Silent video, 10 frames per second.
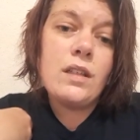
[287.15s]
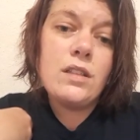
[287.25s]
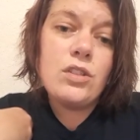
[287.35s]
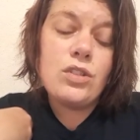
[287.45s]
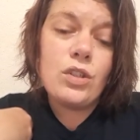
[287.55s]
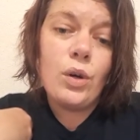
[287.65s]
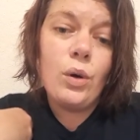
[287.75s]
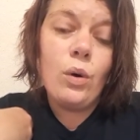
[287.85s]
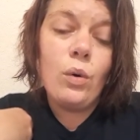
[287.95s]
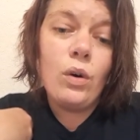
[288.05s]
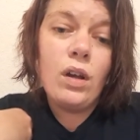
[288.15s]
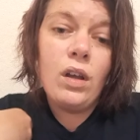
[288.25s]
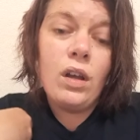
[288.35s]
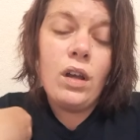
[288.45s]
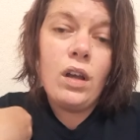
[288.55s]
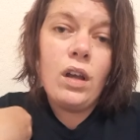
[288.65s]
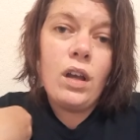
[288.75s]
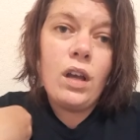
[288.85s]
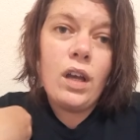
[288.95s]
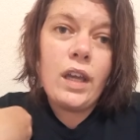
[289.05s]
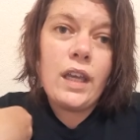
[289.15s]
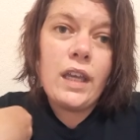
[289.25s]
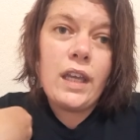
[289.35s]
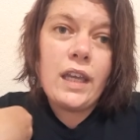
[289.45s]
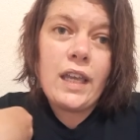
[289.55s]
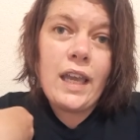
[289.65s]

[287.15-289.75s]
So it